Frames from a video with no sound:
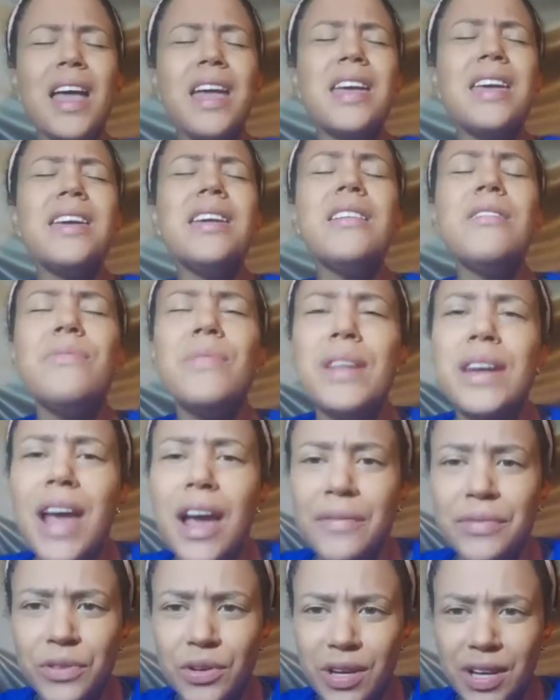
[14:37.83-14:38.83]
even
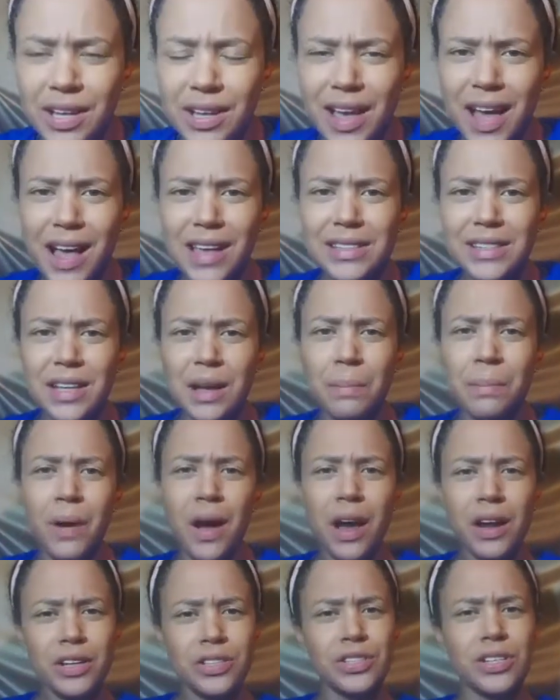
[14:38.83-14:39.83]
after he has
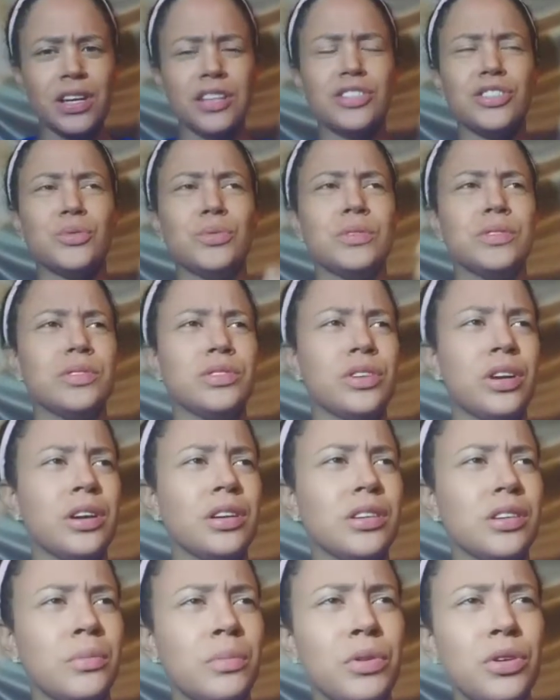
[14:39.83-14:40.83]
apologized to a certain
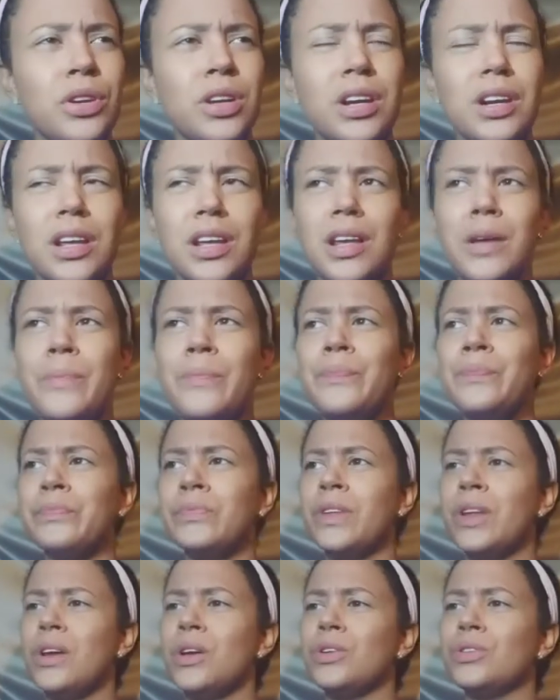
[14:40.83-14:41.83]
community,
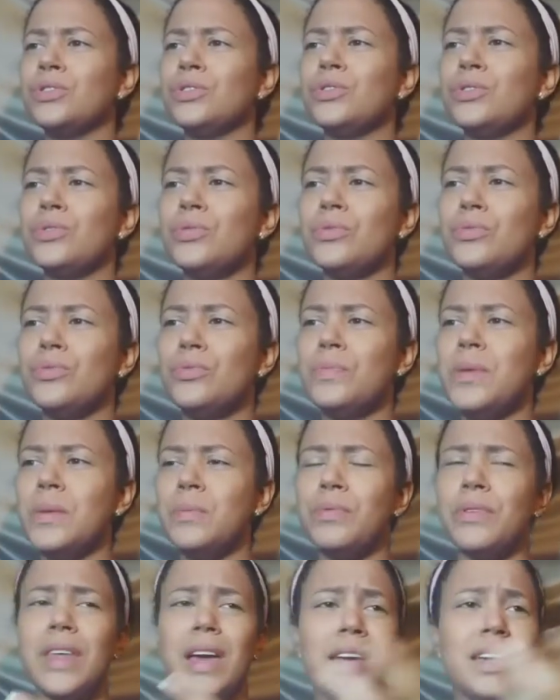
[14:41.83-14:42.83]
to people
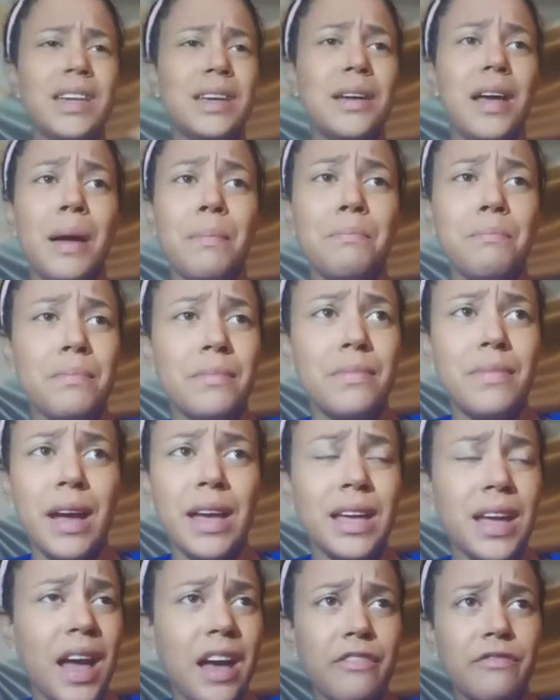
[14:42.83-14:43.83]
that he might
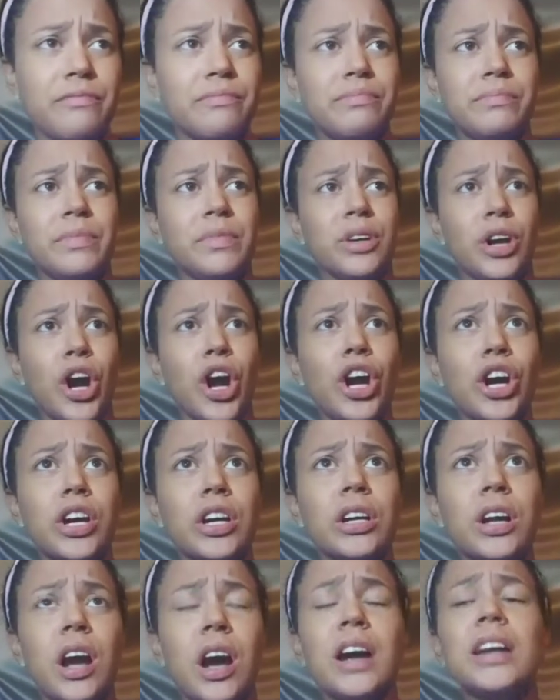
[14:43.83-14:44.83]
have
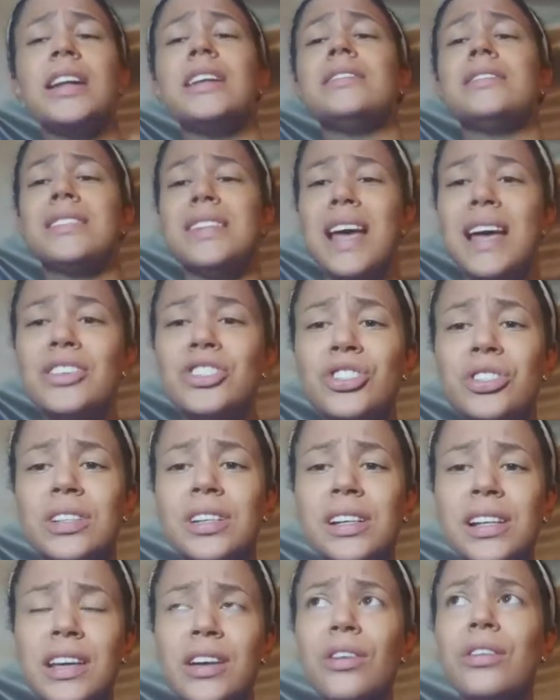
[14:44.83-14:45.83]
hurt
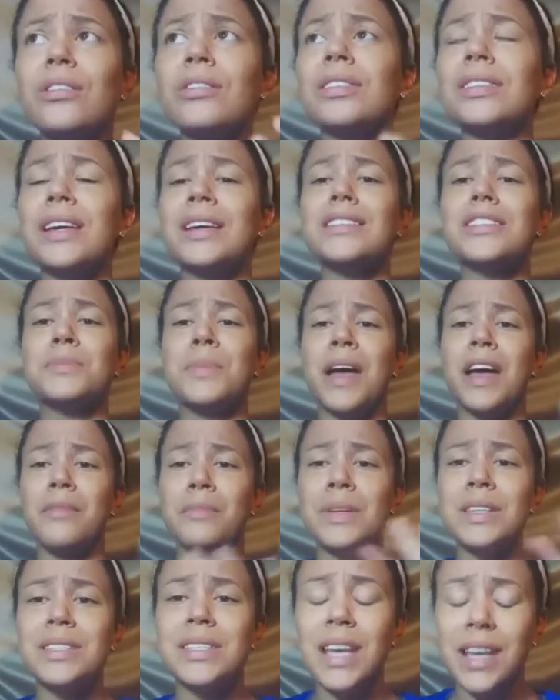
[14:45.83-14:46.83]
unintentionally, or things might have
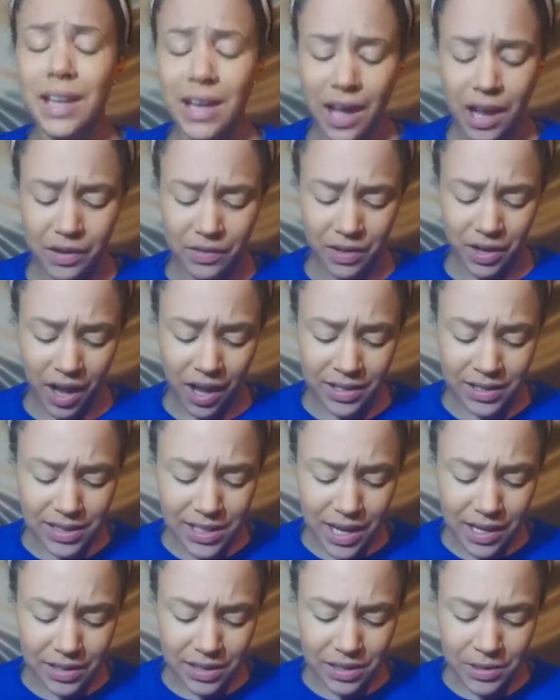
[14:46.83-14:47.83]
been taken out of
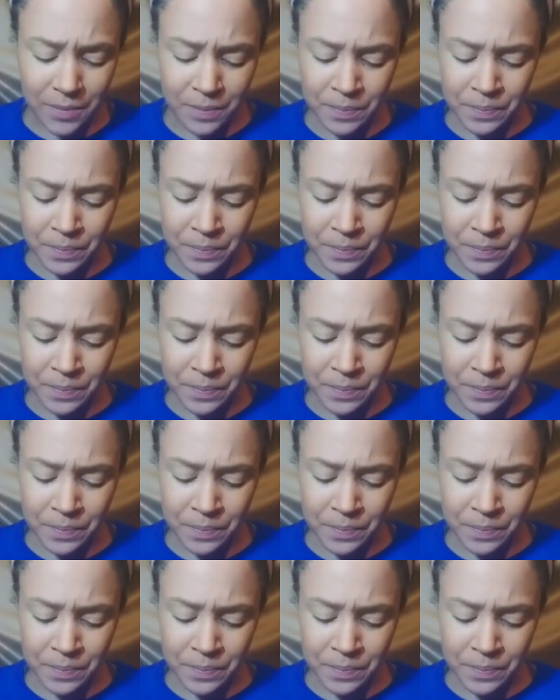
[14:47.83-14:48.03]
context.